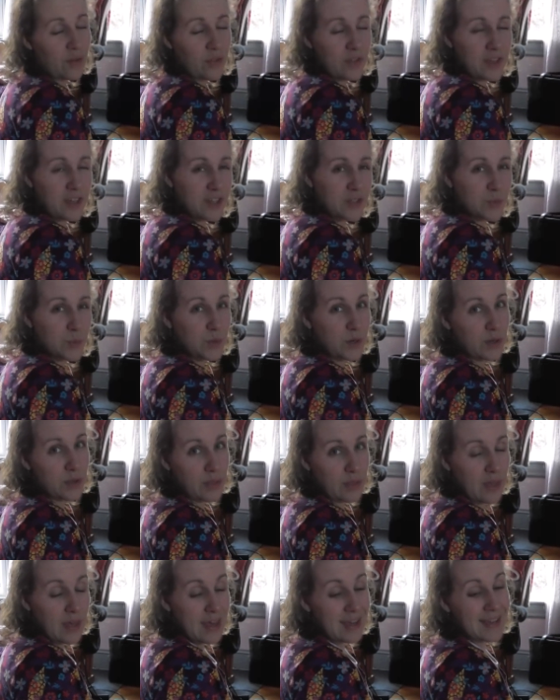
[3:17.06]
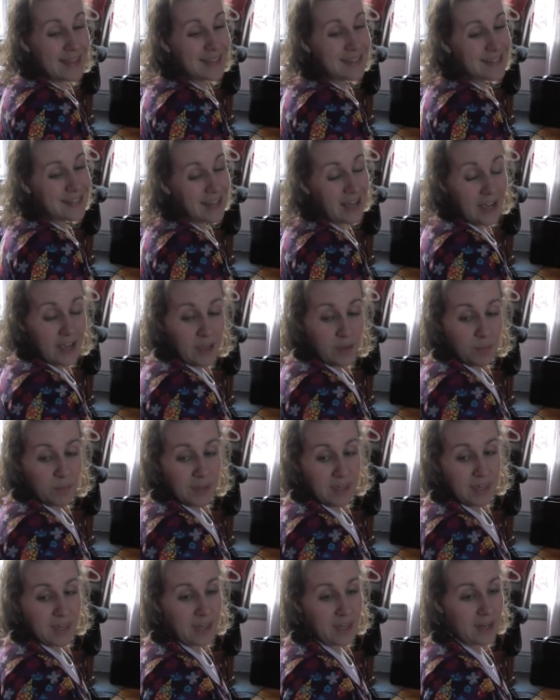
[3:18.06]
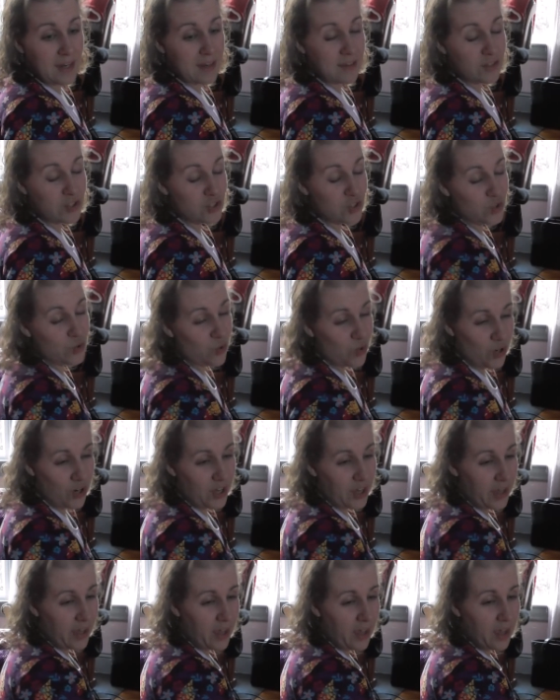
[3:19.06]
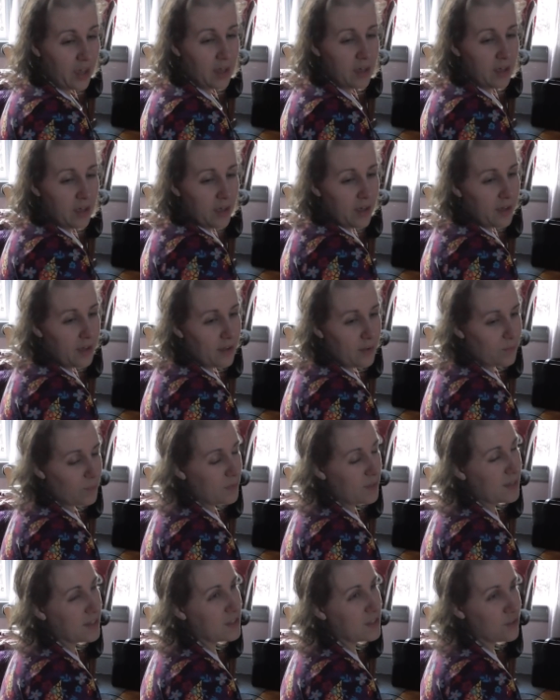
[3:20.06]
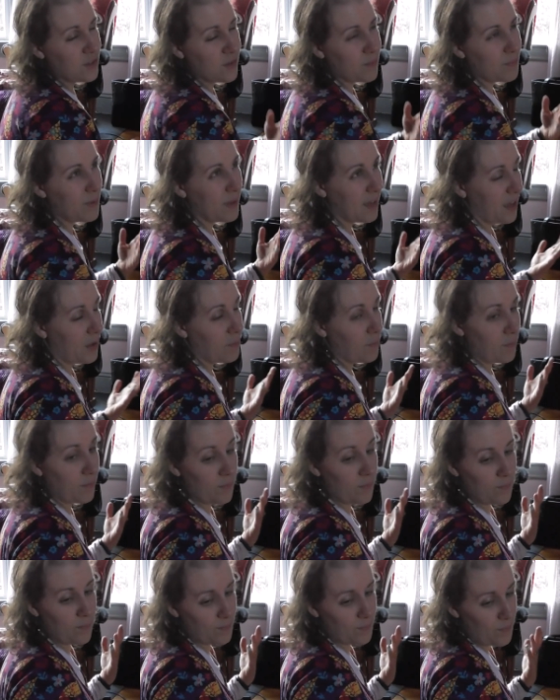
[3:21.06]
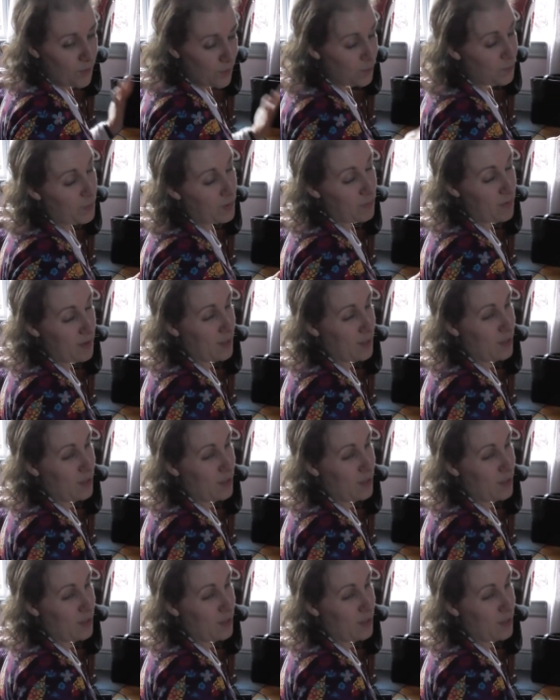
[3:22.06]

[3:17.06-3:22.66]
don't think it's worth the time in storing it um, because you can pick up most baby